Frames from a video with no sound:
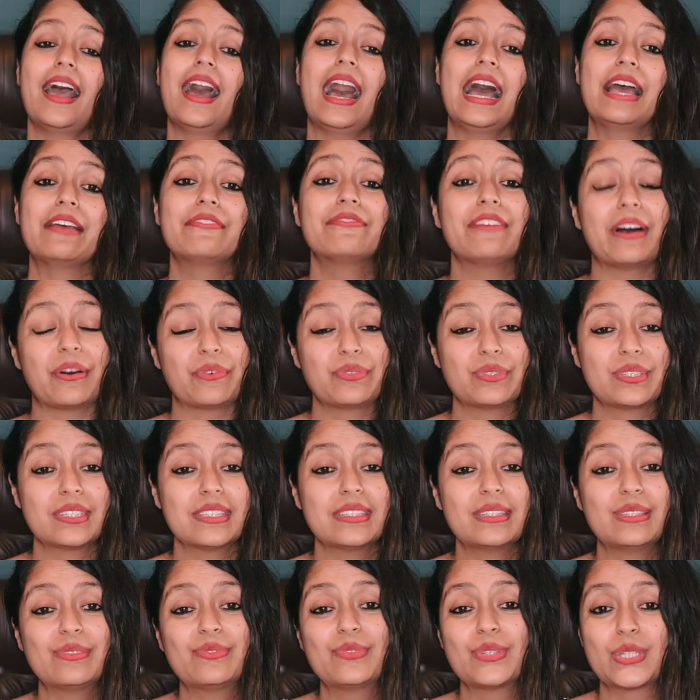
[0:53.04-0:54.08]
I
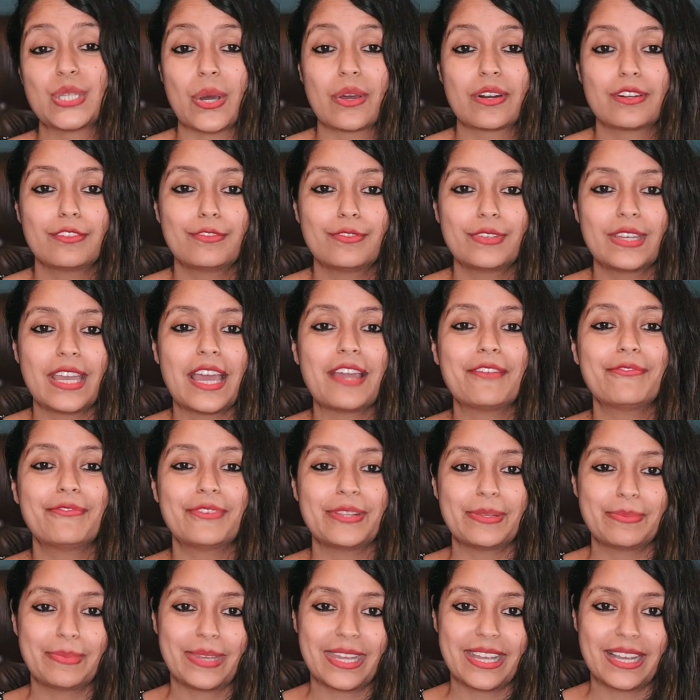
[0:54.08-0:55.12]
founded the photography and
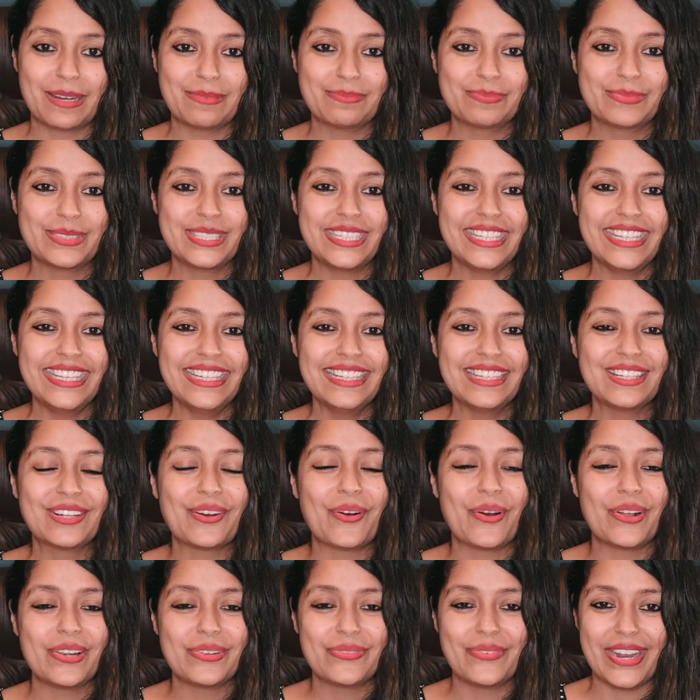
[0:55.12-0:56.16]
filming company
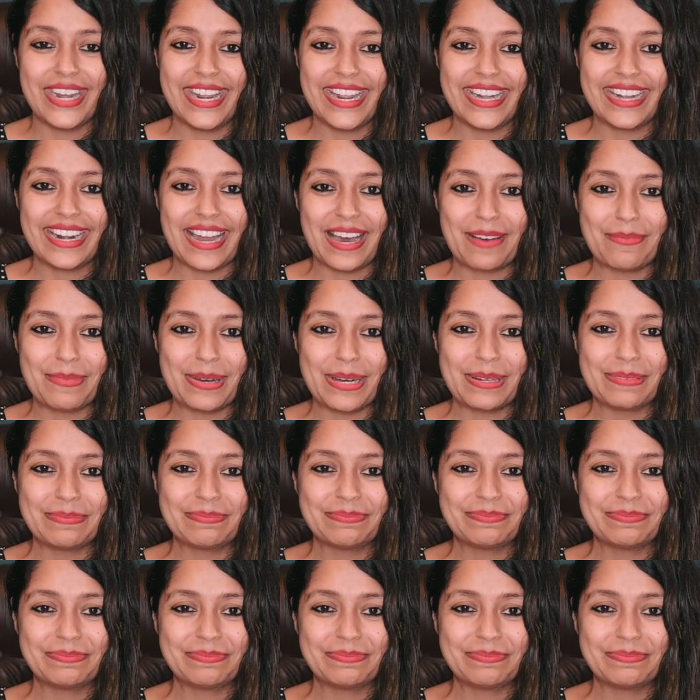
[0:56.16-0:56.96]
called WeddingNama.